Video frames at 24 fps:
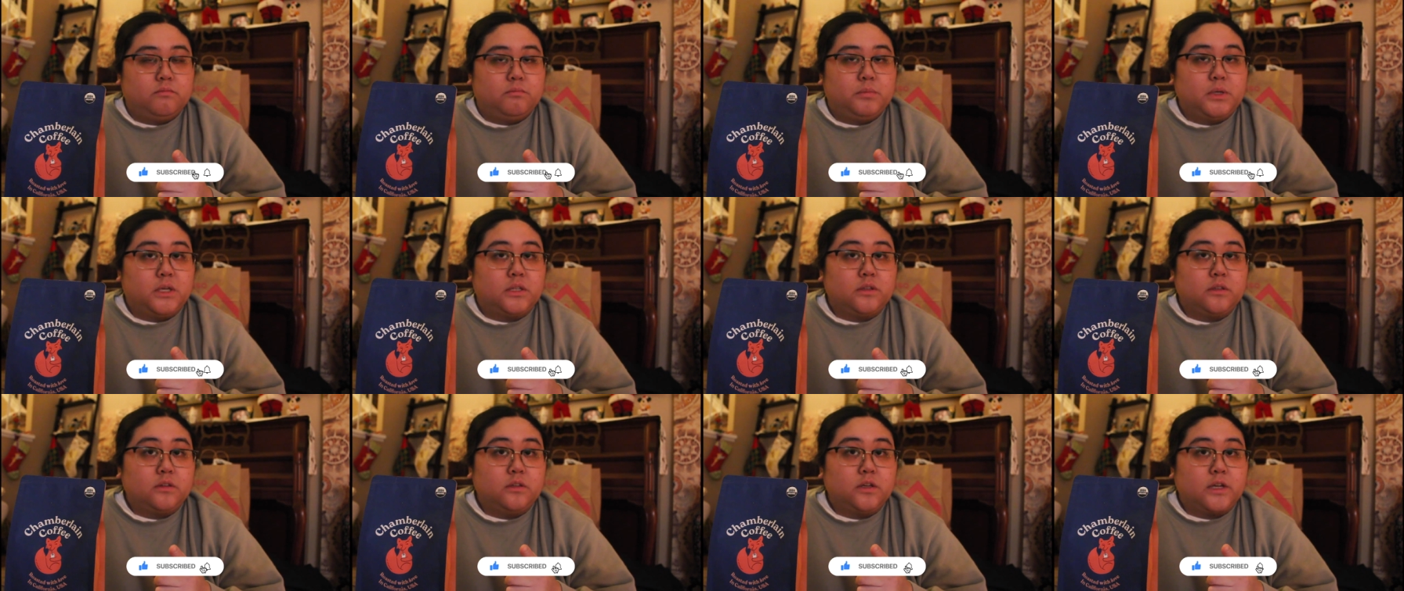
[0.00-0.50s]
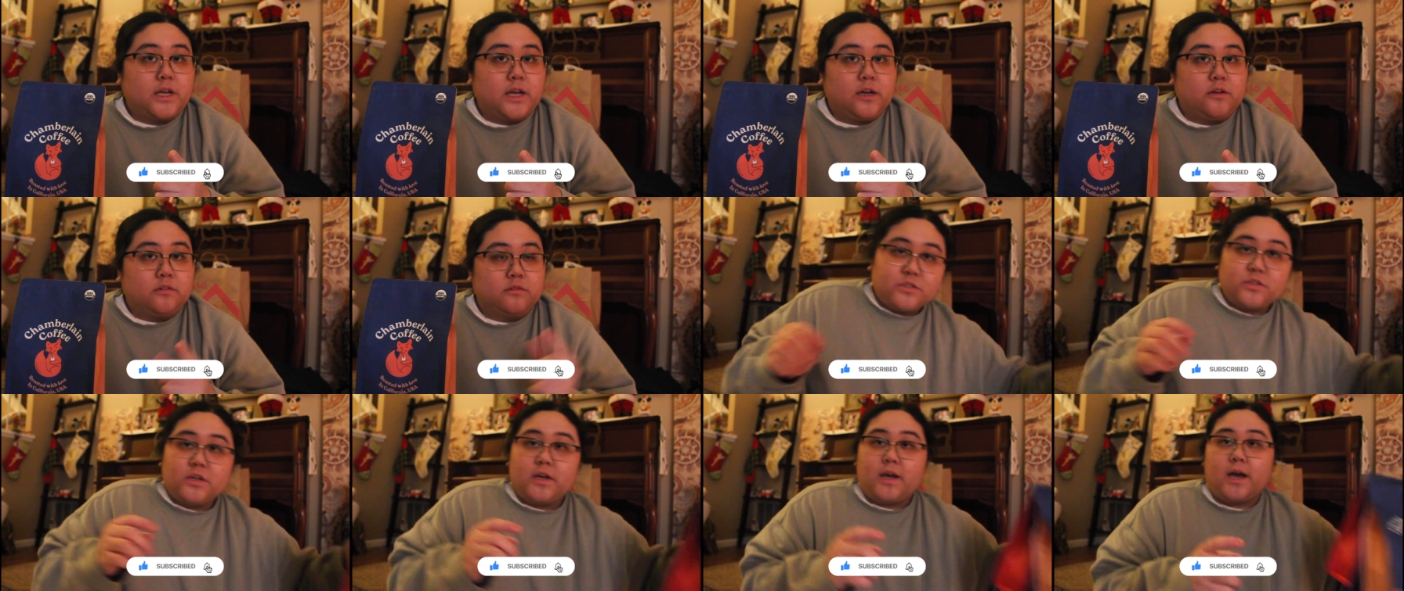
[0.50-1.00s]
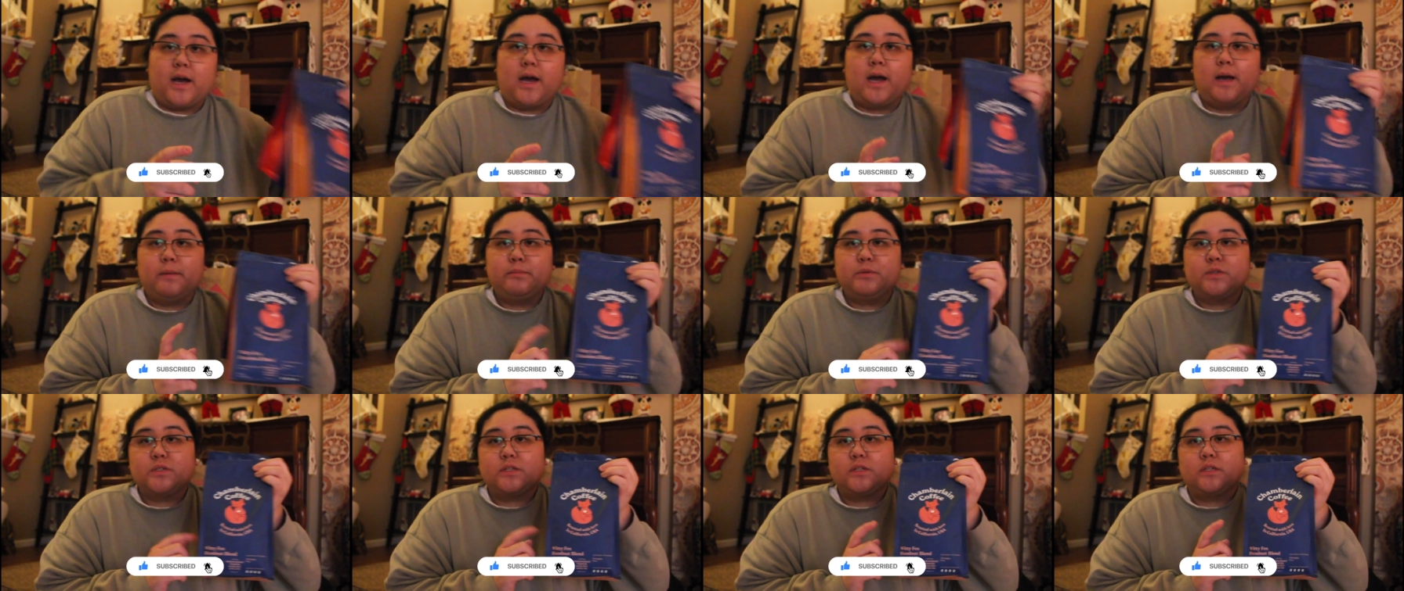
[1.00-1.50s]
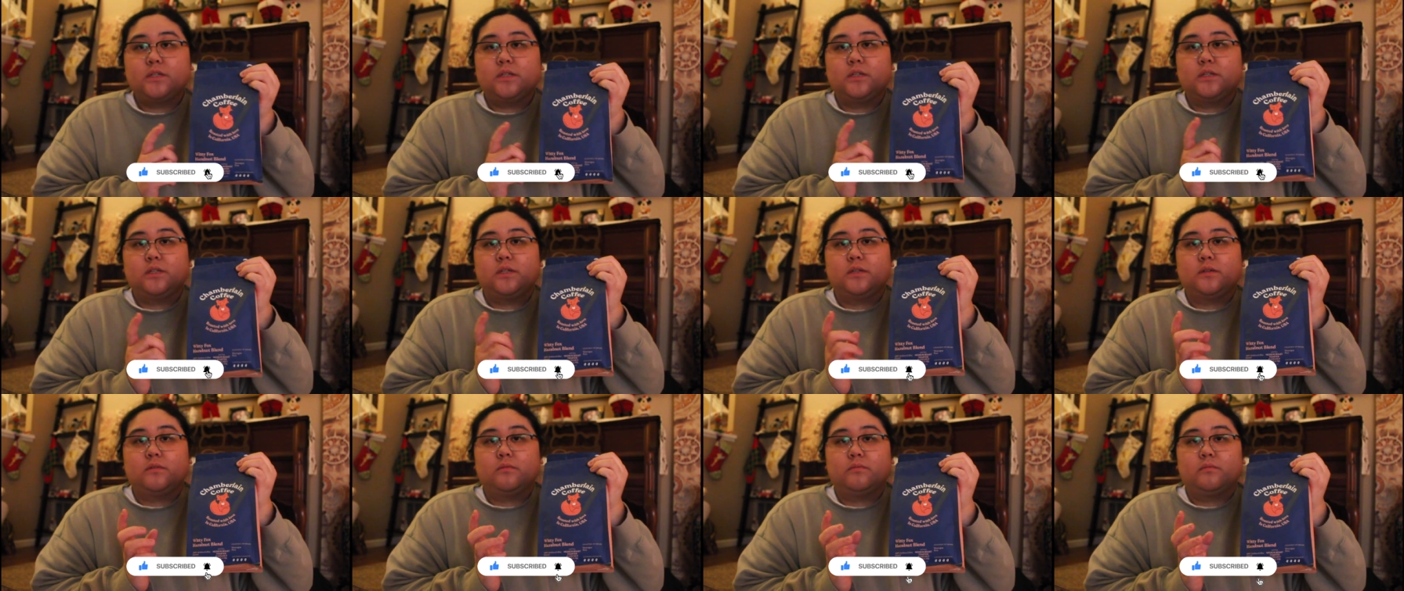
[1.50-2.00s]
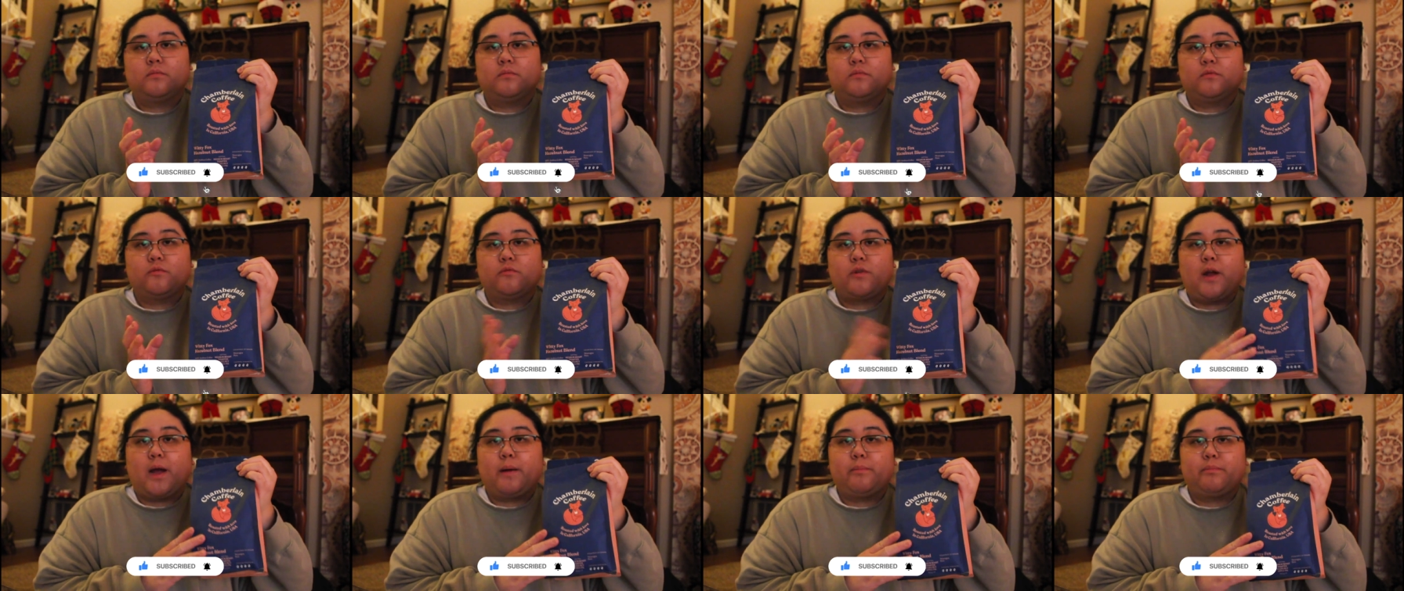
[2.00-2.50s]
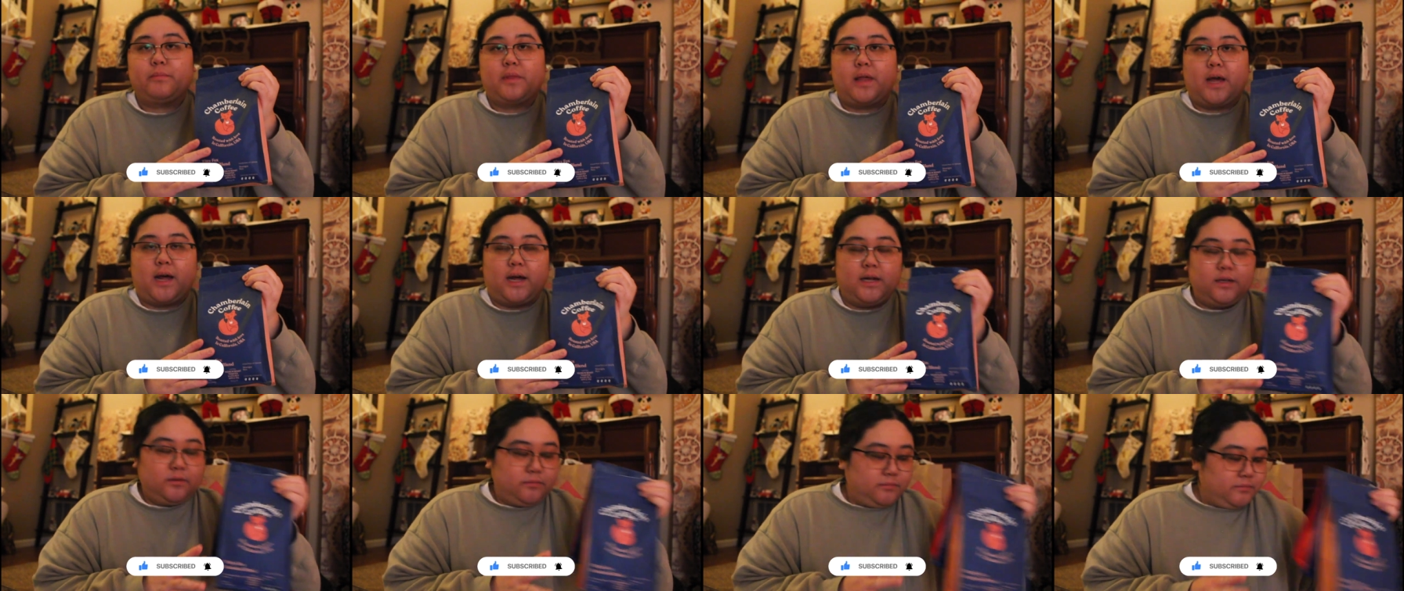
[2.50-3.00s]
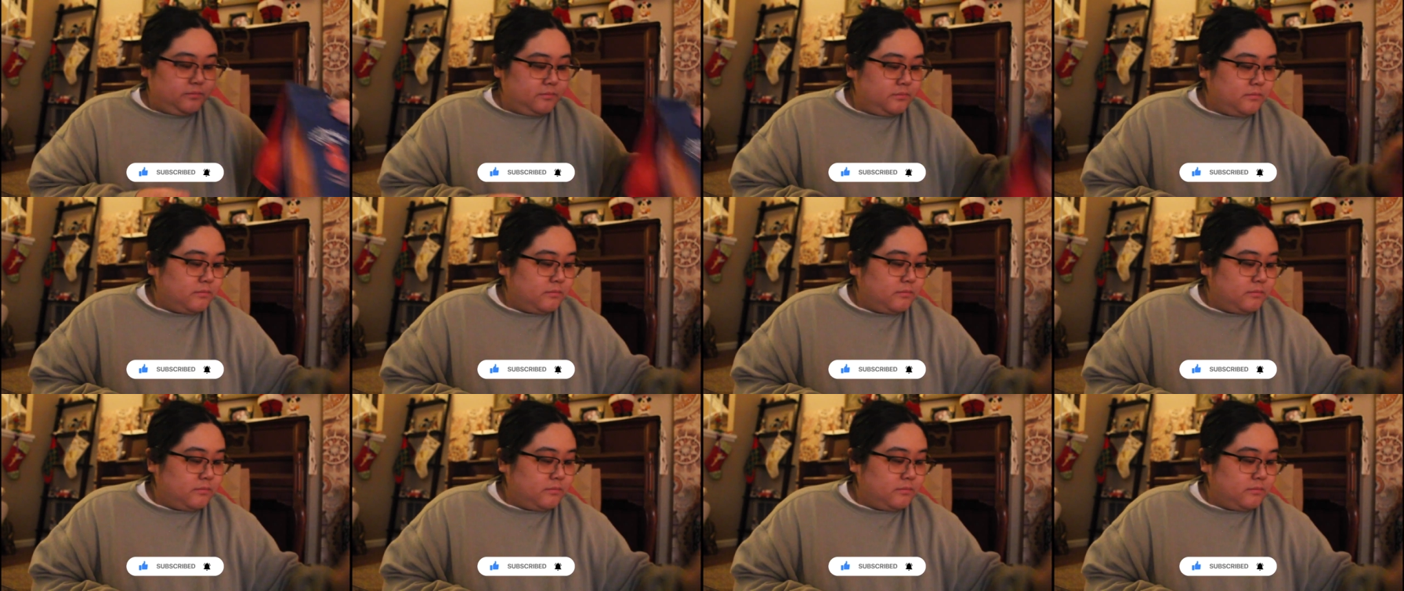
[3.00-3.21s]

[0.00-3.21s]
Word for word: be on the lookout. So yeah, I'm just gonna wrap that